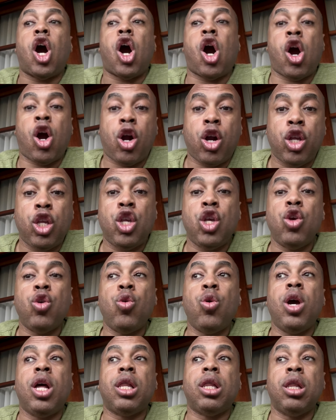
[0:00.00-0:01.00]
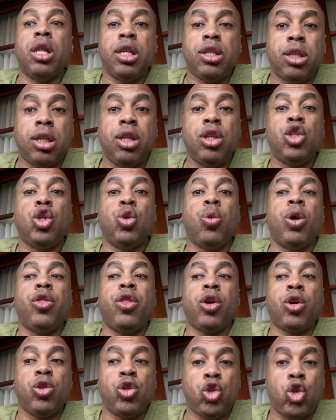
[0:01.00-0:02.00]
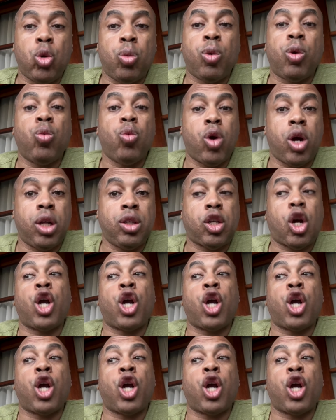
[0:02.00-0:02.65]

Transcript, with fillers: are you listening to what the consumer wants?